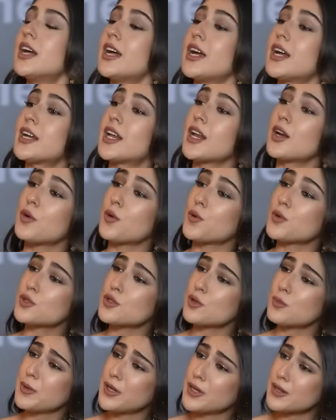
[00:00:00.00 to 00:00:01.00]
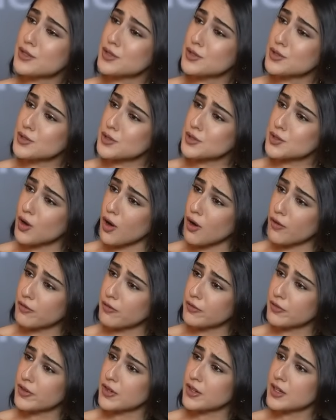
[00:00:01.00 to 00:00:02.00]
It can also be a
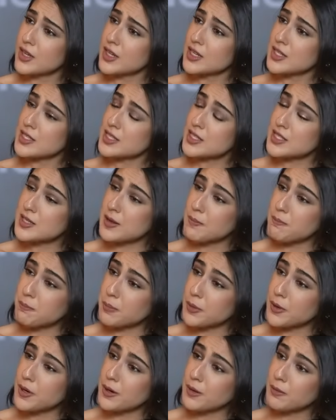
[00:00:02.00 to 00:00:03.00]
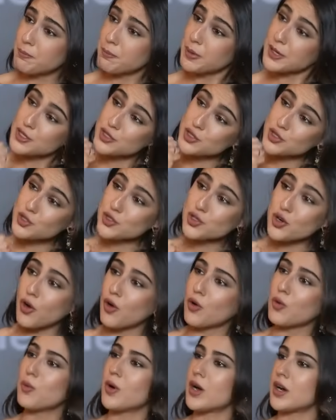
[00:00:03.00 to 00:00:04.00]
soft, simple, but
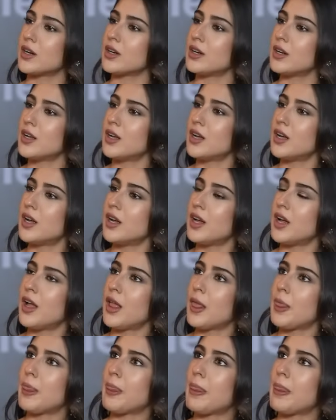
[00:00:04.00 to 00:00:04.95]
strong one. Mm.